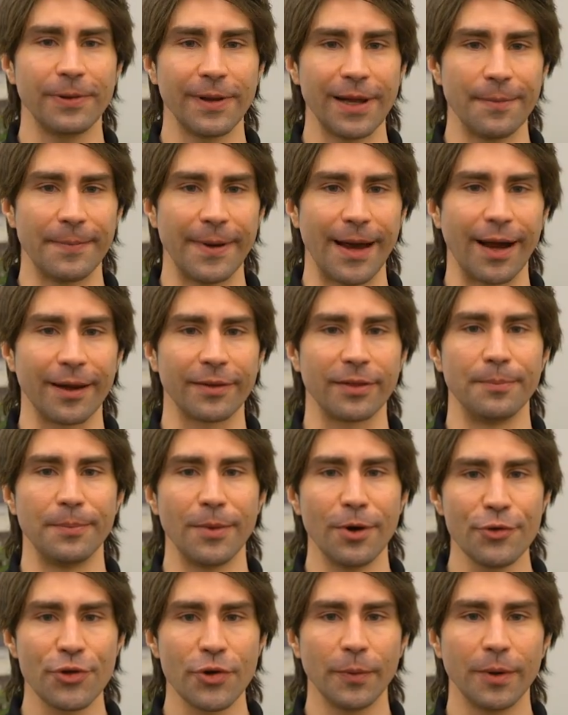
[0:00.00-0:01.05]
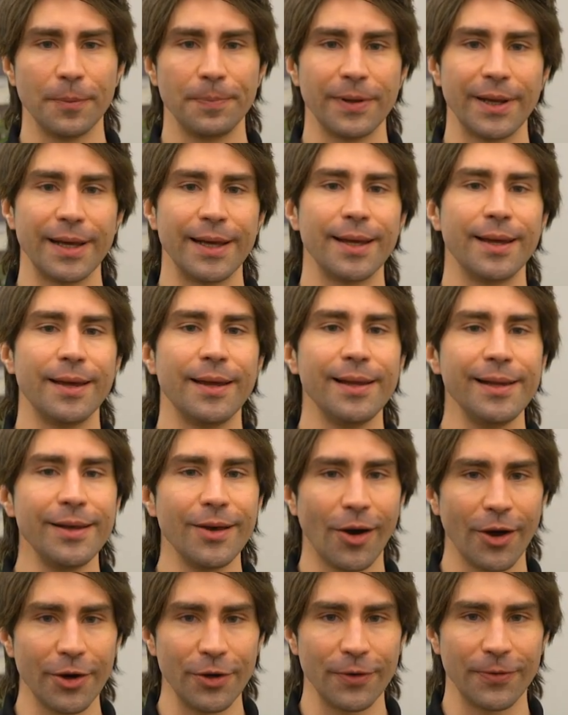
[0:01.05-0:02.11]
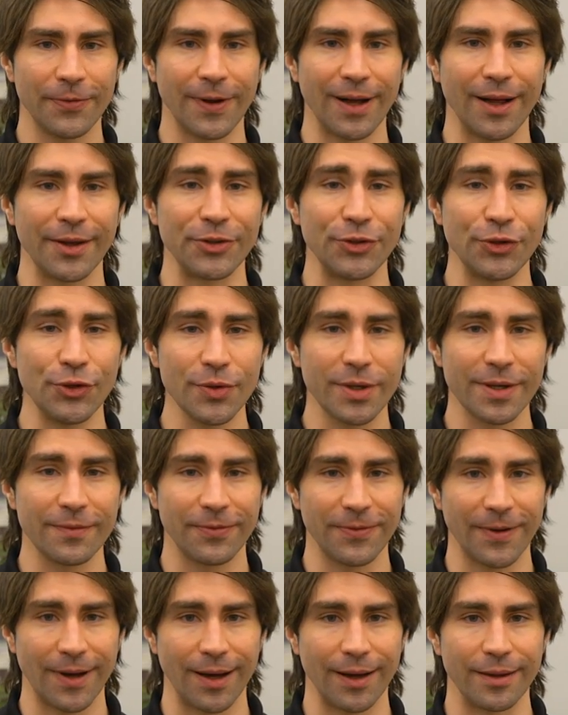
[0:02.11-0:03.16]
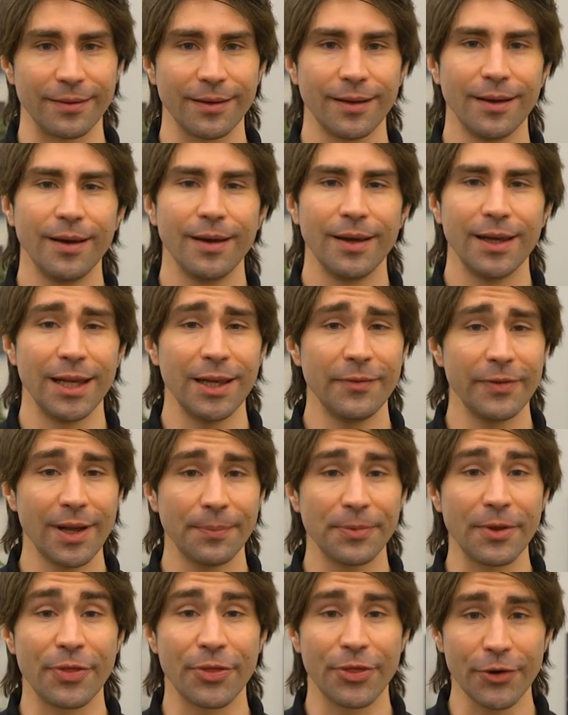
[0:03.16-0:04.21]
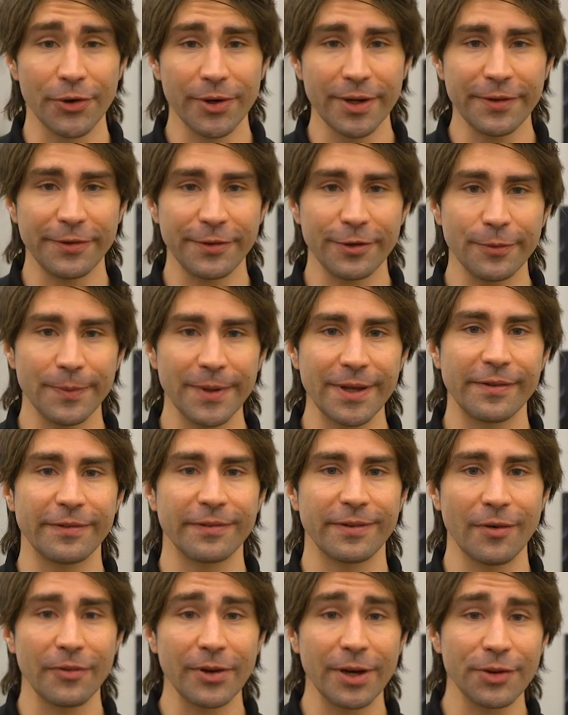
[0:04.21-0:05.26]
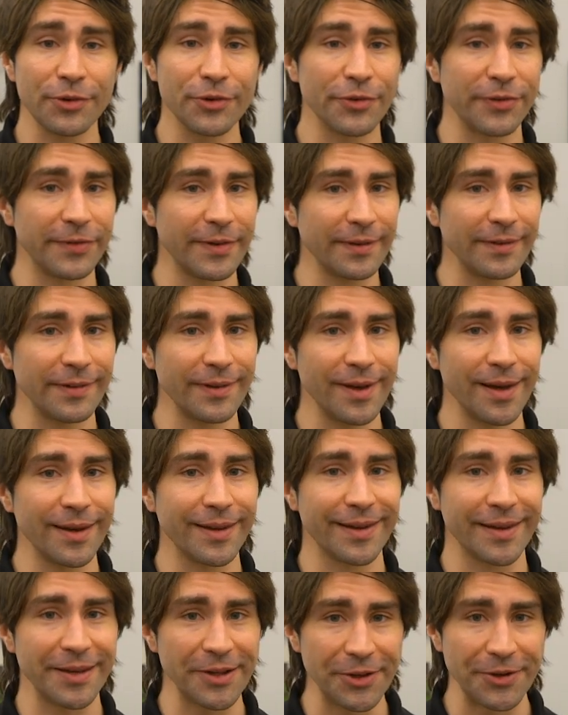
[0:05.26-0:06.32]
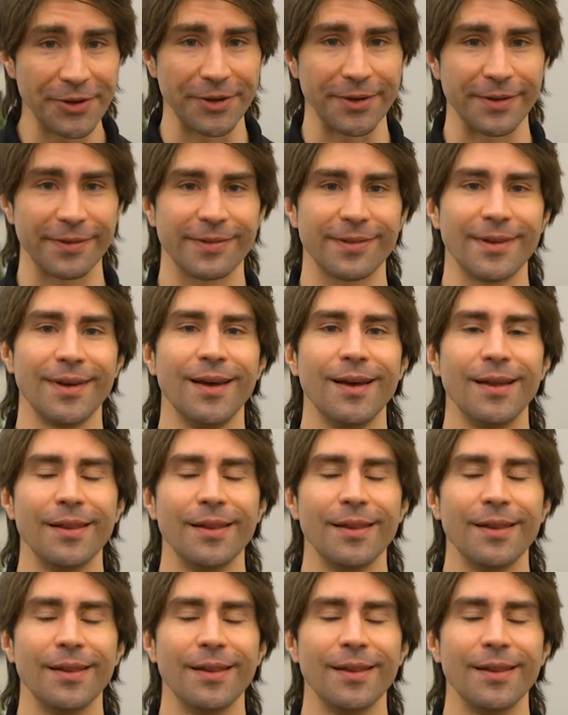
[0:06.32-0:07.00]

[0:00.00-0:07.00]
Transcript: of playback, the Mojo will play any audio file you can find, even up to 32-bit 768 kilohertz.